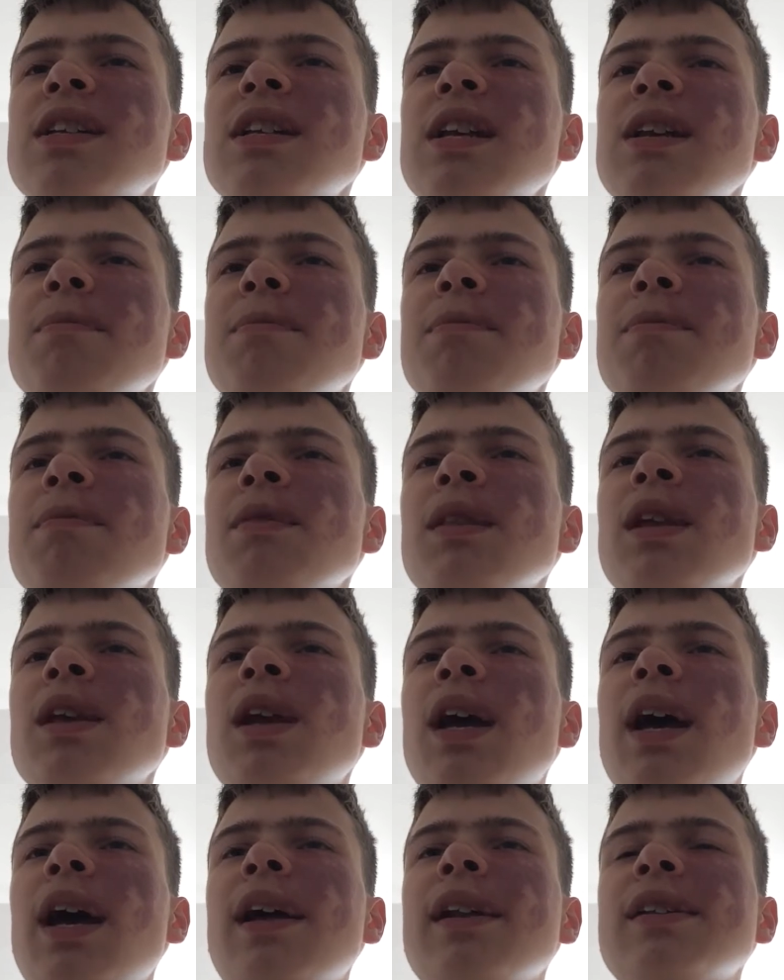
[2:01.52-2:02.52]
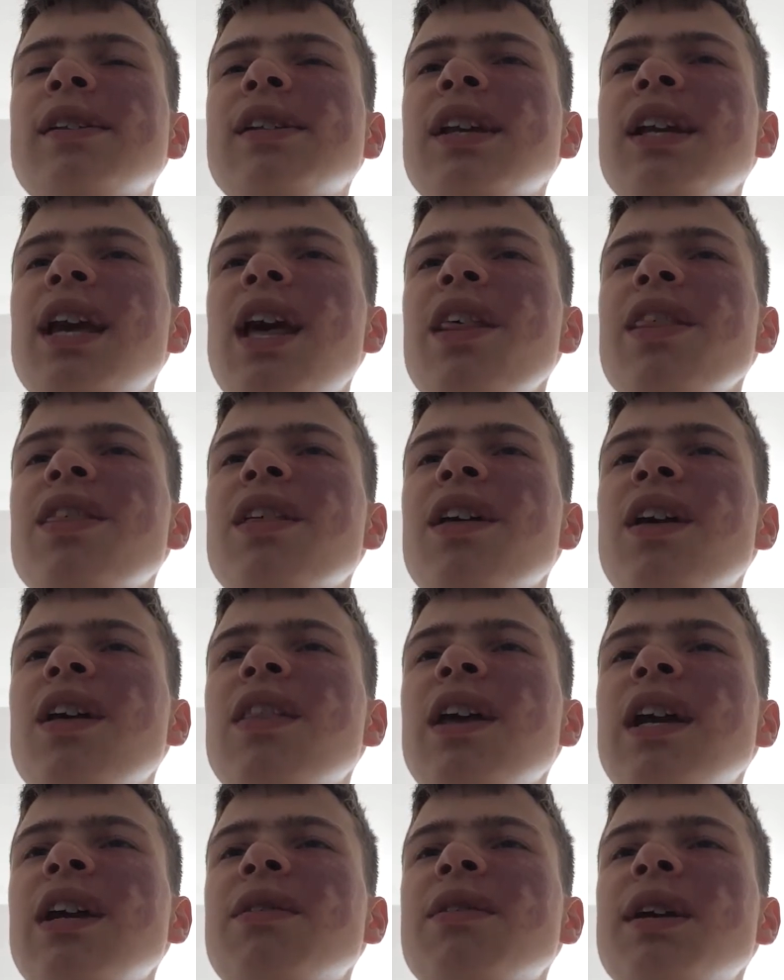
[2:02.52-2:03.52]
team, and together
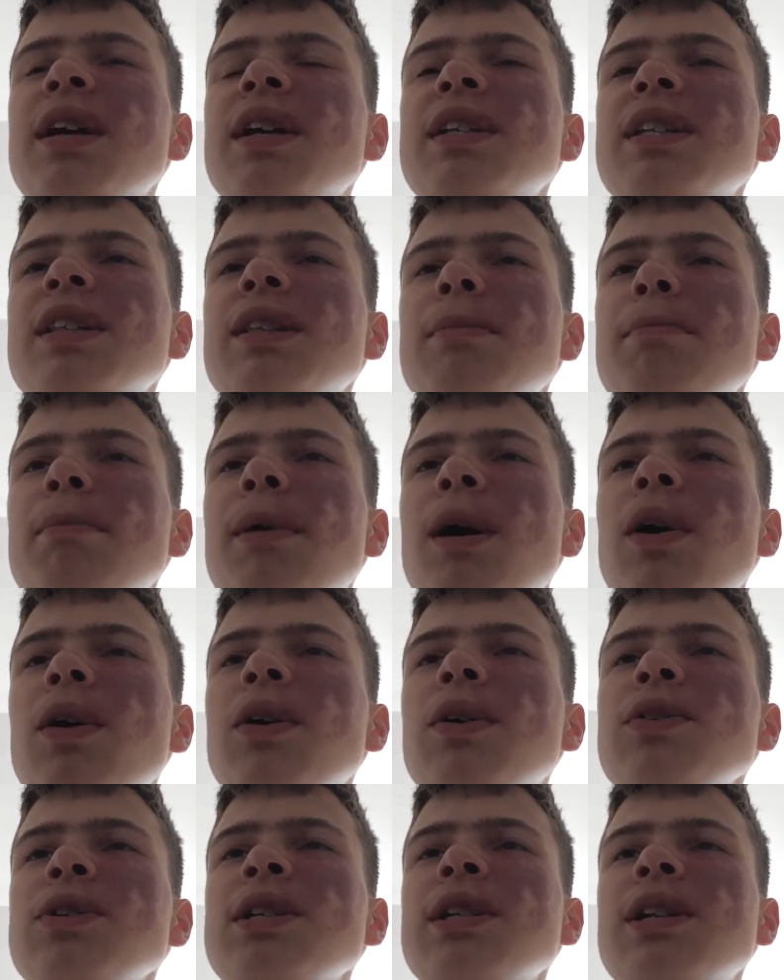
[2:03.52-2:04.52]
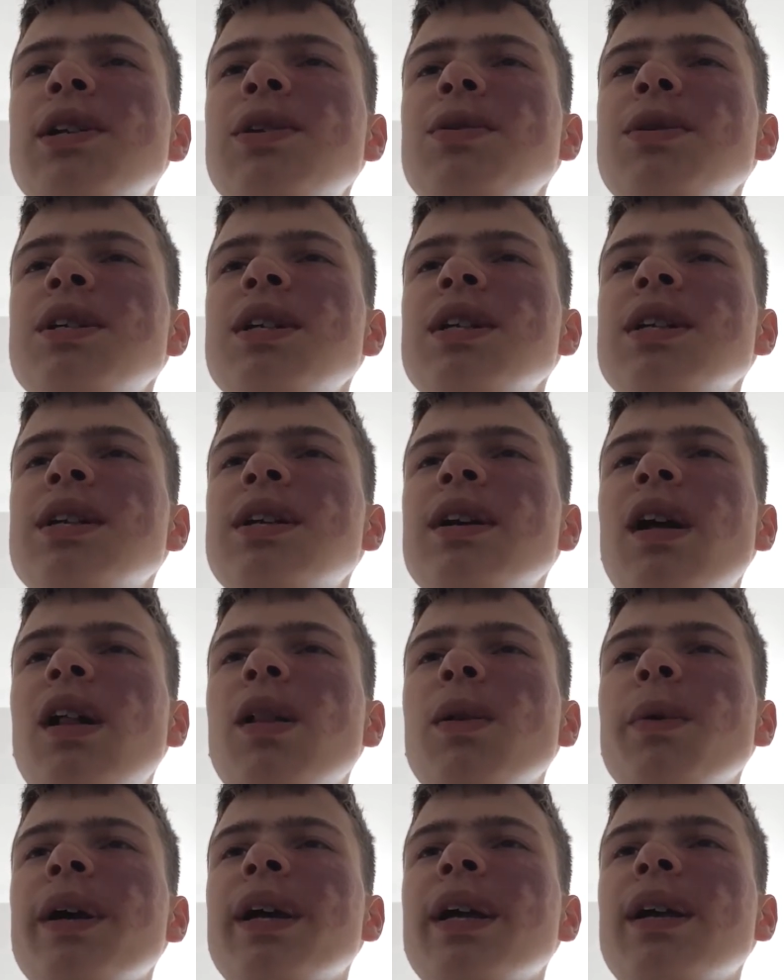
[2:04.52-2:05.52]
they created the Marcos Luton
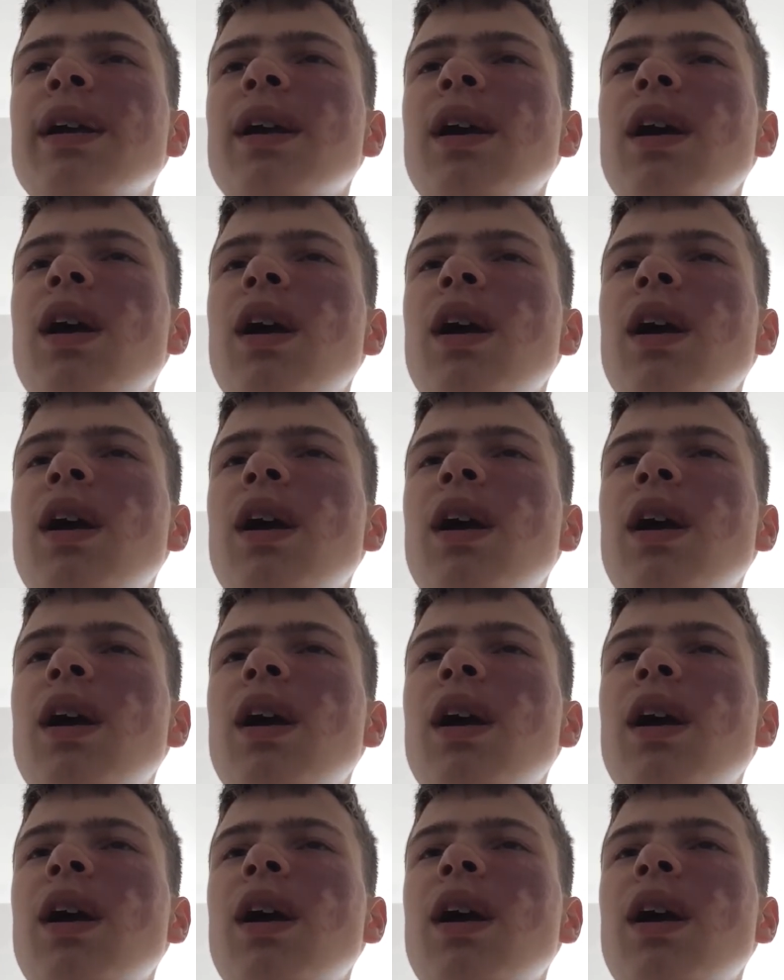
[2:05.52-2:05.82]
Gullwing,